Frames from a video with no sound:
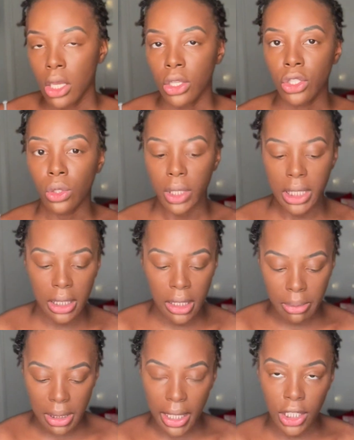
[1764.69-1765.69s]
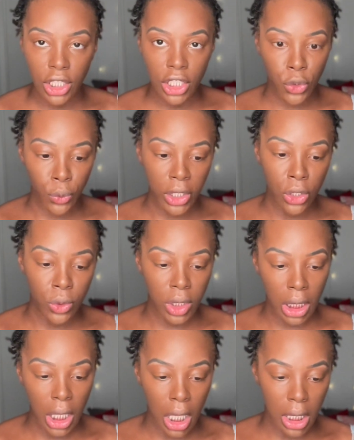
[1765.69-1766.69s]
So it seems like she's
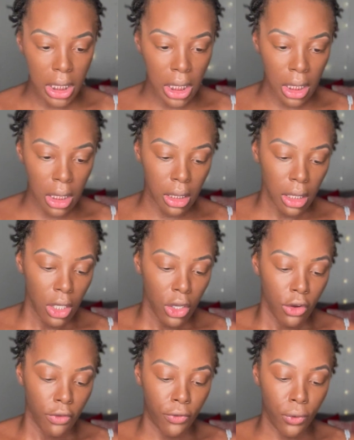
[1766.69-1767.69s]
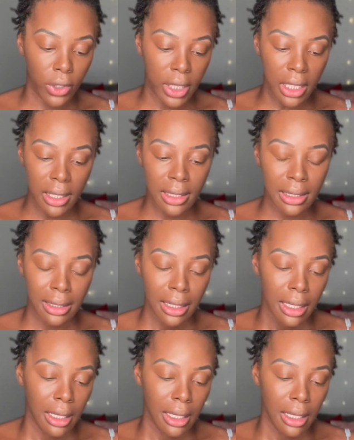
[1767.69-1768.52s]
reusing content for this.